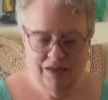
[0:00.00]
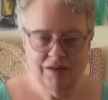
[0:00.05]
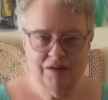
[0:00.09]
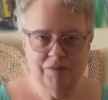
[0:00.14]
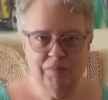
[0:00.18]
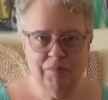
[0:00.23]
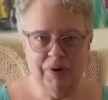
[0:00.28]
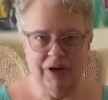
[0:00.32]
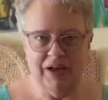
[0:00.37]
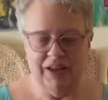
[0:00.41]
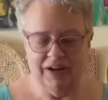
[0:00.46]

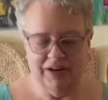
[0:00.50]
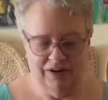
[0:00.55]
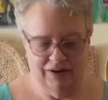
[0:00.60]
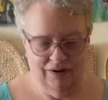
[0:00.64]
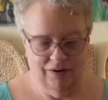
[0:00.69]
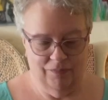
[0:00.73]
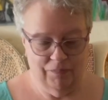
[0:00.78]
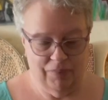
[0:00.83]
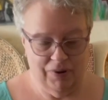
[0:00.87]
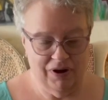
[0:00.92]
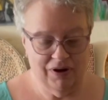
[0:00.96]
but
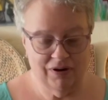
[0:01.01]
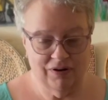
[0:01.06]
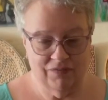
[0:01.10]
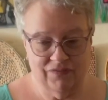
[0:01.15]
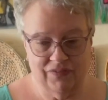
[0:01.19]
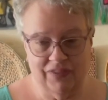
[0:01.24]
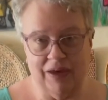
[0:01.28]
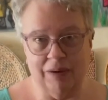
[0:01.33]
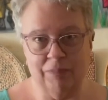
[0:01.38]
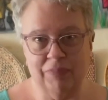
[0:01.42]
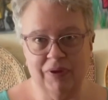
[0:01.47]
part of
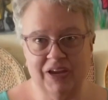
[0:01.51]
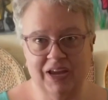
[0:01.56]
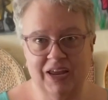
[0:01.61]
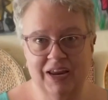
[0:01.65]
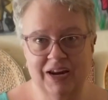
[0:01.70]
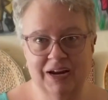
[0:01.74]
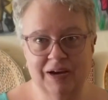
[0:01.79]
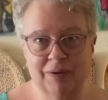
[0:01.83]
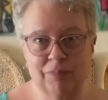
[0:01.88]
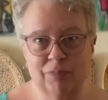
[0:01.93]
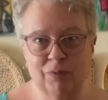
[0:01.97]
that
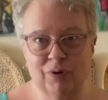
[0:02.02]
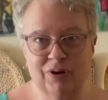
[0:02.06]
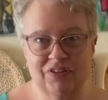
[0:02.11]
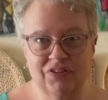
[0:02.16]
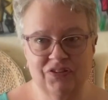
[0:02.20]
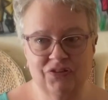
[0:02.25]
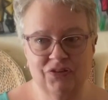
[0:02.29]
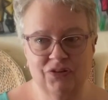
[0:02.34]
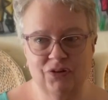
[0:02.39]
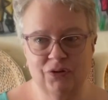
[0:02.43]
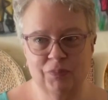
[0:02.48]
picking up
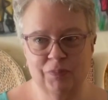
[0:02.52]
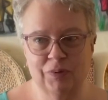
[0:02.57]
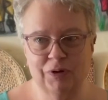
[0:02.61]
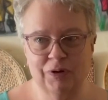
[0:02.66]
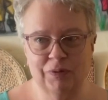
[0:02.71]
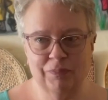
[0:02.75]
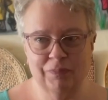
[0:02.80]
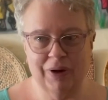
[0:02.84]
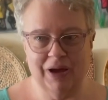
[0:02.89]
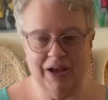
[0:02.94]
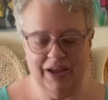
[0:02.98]
was to
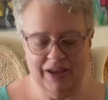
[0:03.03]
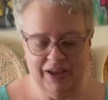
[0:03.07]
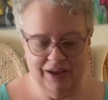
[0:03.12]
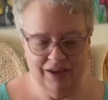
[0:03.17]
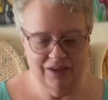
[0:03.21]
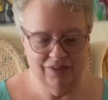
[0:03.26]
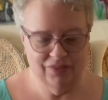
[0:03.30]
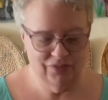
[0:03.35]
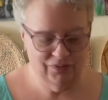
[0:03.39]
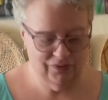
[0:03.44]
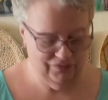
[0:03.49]
put my
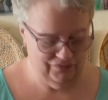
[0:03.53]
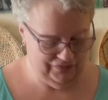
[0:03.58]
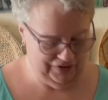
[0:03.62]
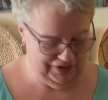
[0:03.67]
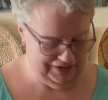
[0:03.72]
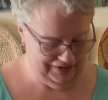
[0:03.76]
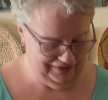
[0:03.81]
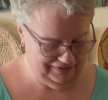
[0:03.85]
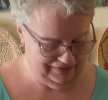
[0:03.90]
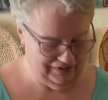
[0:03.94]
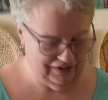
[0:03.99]

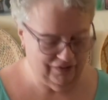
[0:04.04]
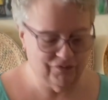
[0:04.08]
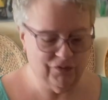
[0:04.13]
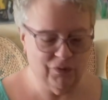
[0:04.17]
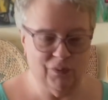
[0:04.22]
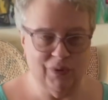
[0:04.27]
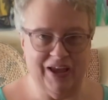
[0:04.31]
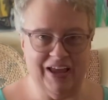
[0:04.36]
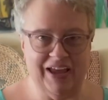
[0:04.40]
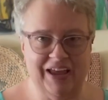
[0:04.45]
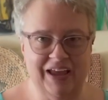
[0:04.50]
thrifting stuff
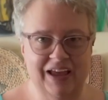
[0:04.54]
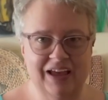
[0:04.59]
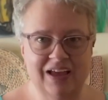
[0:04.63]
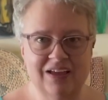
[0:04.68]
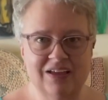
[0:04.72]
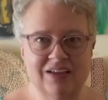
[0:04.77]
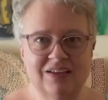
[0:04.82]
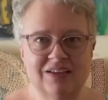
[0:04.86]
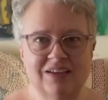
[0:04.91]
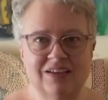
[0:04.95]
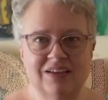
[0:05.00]
away,
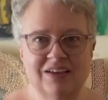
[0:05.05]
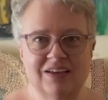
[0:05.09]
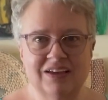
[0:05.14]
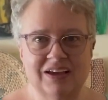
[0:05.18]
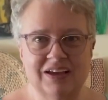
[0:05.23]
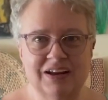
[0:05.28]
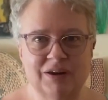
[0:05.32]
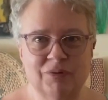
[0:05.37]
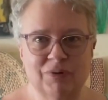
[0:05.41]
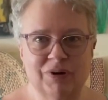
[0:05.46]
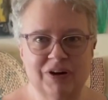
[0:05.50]

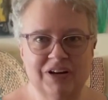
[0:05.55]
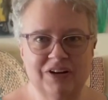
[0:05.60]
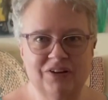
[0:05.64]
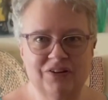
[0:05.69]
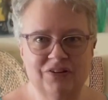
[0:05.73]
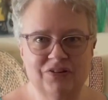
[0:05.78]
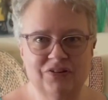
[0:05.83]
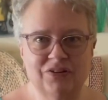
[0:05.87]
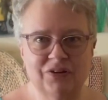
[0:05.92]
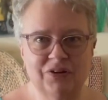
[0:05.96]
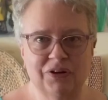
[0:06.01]
and I wanted to
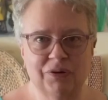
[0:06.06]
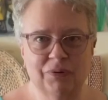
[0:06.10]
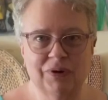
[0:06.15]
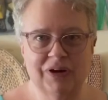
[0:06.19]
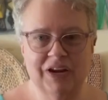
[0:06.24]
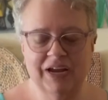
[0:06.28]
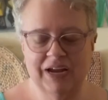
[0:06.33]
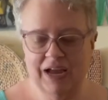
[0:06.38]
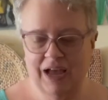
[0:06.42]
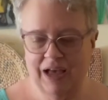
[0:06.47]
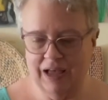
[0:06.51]
show you what
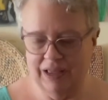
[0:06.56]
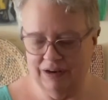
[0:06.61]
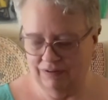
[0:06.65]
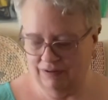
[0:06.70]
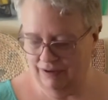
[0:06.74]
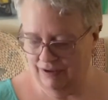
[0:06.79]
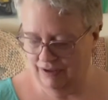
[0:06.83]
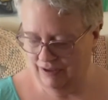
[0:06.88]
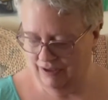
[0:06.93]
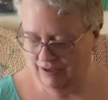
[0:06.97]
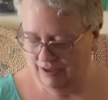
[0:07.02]
I got.
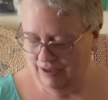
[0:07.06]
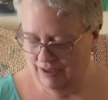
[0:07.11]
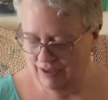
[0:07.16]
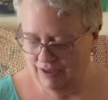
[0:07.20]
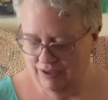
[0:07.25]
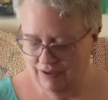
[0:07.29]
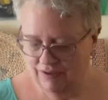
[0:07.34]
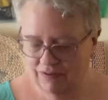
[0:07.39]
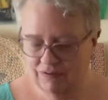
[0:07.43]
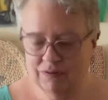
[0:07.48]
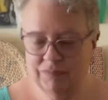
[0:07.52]

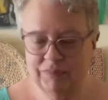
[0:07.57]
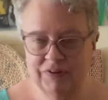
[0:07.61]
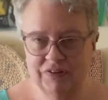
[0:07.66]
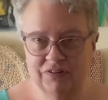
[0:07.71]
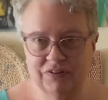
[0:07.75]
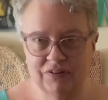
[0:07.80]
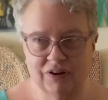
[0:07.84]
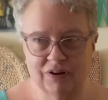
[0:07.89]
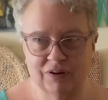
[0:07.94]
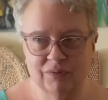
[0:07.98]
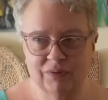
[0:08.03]
So I'm going to
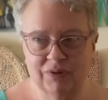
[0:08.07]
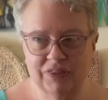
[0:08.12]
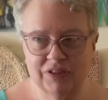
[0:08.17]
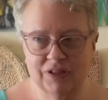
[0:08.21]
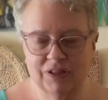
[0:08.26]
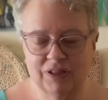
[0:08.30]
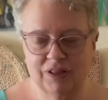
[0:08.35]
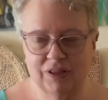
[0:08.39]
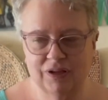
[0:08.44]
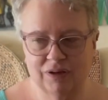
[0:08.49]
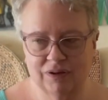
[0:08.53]
start with
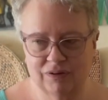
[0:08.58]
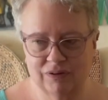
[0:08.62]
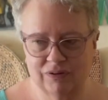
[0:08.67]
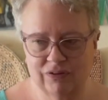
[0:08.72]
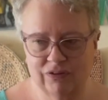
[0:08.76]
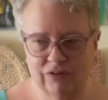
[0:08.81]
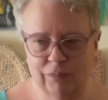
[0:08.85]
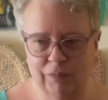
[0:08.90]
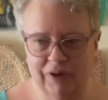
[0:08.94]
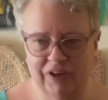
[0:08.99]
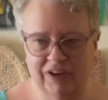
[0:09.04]

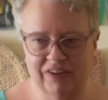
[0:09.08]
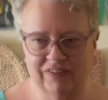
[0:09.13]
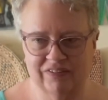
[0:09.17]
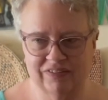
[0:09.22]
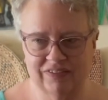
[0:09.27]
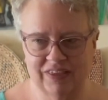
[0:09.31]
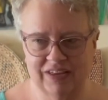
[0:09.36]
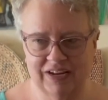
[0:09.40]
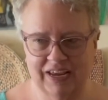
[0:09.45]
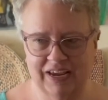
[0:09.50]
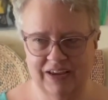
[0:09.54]
clothes because
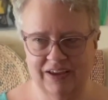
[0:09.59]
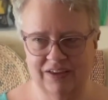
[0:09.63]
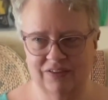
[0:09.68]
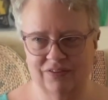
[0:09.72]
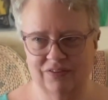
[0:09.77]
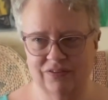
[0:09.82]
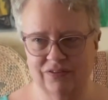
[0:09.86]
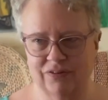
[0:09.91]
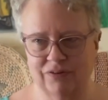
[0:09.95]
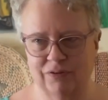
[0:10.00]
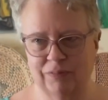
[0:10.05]
then I can
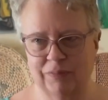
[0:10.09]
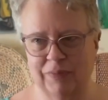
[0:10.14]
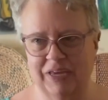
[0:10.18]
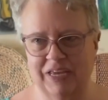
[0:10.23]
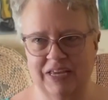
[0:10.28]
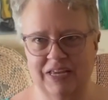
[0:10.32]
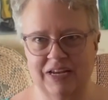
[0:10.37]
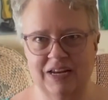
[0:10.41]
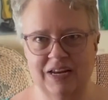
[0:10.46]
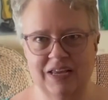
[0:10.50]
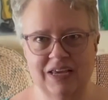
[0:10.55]
zoom
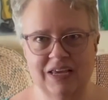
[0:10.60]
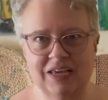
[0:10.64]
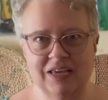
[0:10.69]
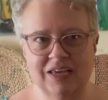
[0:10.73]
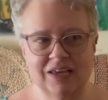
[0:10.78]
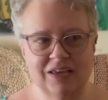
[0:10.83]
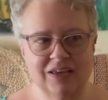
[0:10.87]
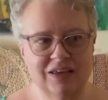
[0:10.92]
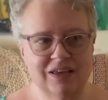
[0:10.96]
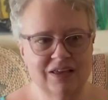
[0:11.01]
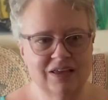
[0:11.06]
in
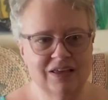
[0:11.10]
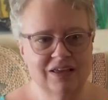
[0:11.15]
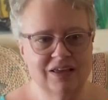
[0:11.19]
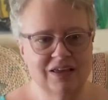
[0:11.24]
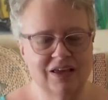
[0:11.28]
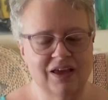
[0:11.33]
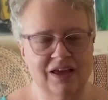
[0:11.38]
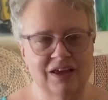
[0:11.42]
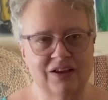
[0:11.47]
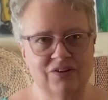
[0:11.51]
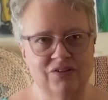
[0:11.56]

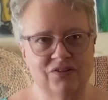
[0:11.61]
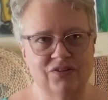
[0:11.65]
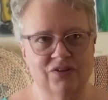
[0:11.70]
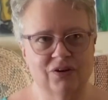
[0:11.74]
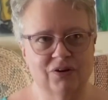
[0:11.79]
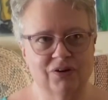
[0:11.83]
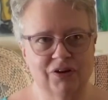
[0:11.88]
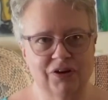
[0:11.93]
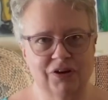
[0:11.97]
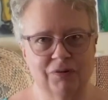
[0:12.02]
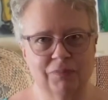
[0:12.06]
and
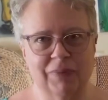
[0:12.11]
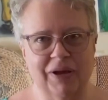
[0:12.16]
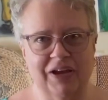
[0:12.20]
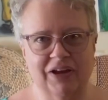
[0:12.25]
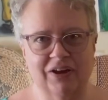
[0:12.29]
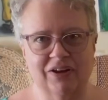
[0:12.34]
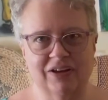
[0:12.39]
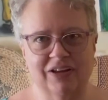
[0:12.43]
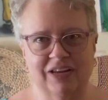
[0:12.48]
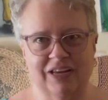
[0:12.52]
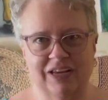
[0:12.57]
show you my
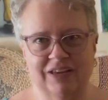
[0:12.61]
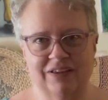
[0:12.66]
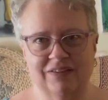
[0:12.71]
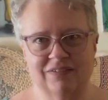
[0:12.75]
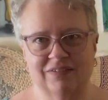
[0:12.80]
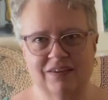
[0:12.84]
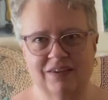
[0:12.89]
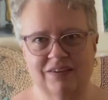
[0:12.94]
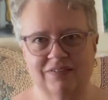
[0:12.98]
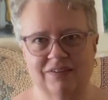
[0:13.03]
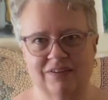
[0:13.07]

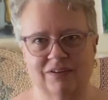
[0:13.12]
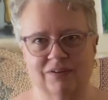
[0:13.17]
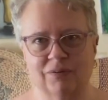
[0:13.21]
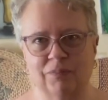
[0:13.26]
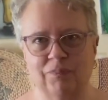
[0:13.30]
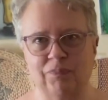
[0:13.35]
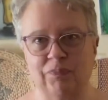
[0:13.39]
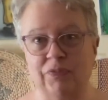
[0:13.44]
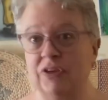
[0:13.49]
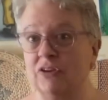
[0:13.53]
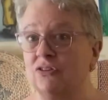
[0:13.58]
goodies.
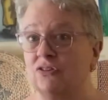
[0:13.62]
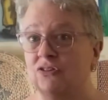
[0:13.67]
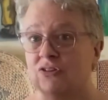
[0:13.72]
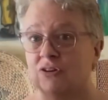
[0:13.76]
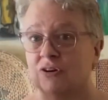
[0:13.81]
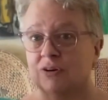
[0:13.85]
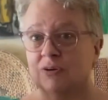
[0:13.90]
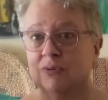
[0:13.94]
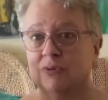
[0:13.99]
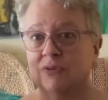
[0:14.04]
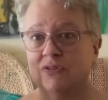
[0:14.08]
So this
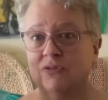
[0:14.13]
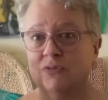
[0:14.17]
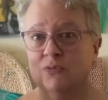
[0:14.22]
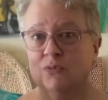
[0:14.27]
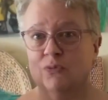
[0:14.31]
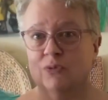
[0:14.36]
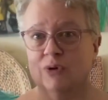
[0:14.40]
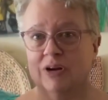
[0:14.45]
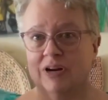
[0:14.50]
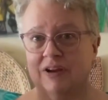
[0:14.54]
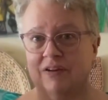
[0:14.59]
shirt was
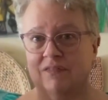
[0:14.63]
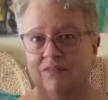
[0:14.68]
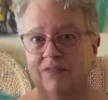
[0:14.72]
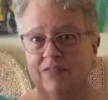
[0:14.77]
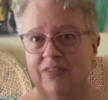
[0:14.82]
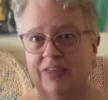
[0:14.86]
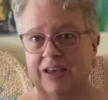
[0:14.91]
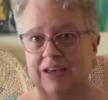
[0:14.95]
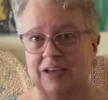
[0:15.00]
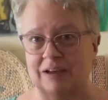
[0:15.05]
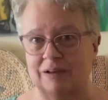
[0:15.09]
one of
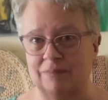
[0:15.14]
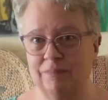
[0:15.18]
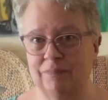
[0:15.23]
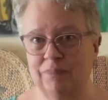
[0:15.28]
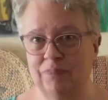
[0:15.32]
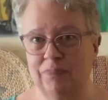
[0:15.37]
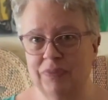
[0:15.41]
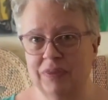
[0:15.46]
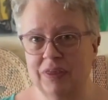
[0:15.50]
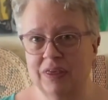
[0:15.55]
them,